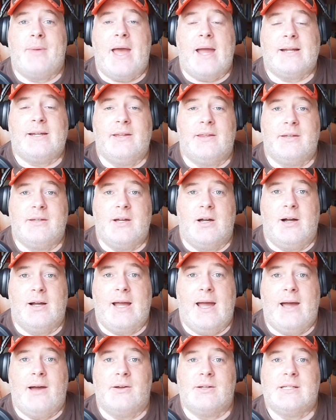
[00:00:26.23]
back to the
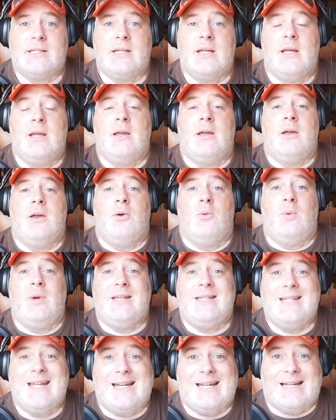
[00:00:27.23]
Doghouse.
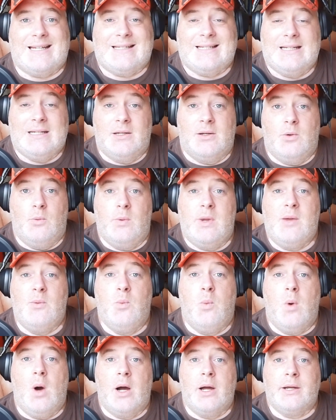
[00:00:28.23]
We did it. We
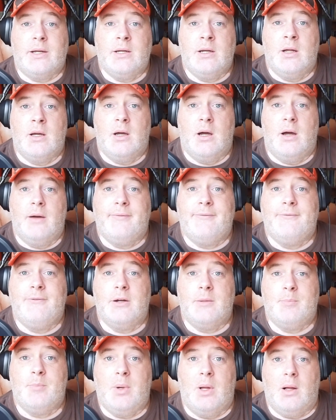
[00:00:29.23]
won a
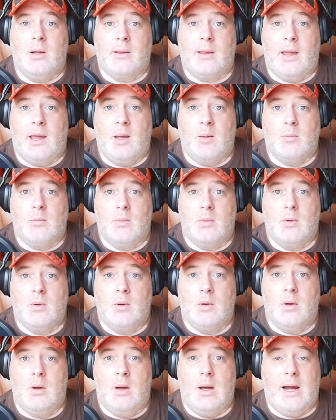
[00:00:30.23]
football game.
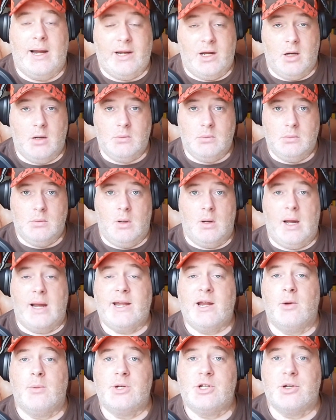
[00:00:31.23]
I know
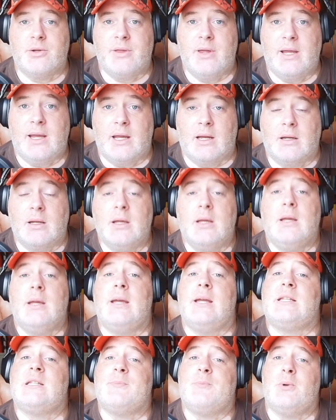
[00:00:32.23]
what you're thinking.
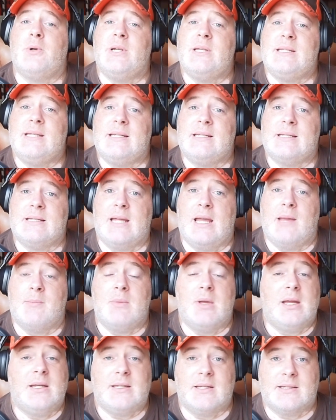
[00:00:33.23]
It's a preseason
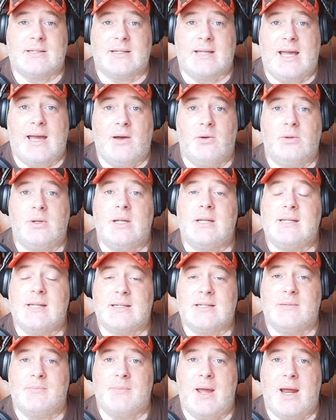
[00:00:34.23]
game. It doesn't count. It
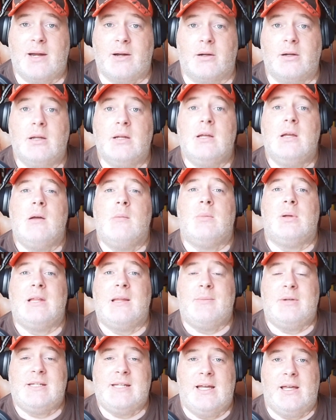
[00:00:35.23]
doesn't matter. But
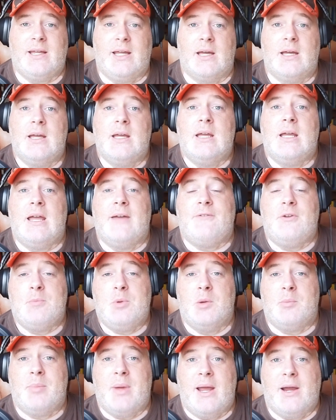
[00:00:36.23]
let me tell you, if you
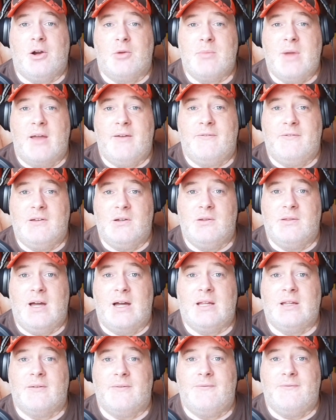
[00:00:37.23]
put Baker Mayfield
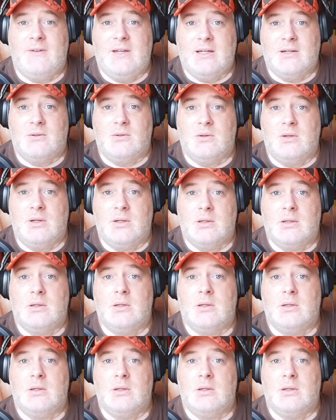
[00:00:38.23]
on the field